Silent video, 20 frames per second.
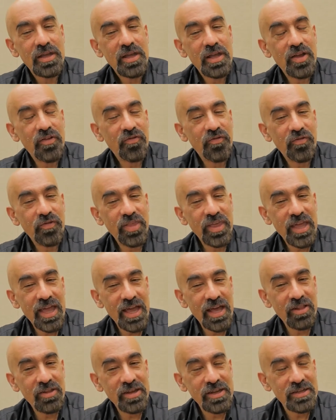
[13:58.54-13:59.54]
if the
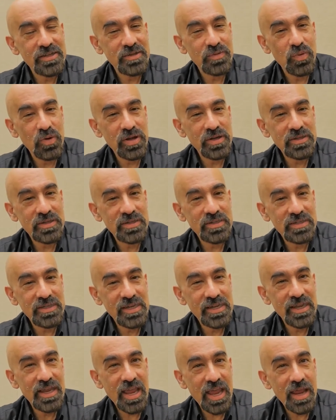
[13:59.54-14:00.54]
aliens want to
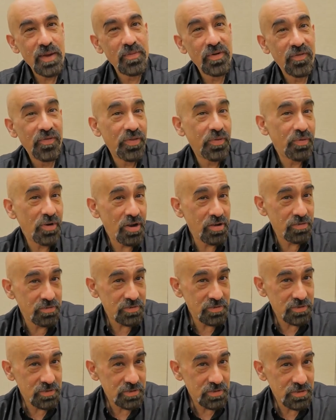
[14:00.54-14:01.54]
see Game of
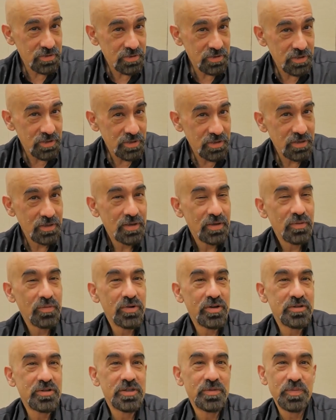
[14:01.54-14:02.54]
Thrones,
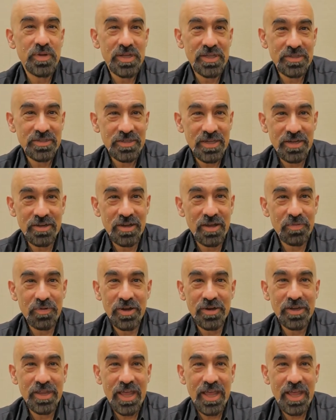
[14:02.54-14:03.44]
which is being sent up on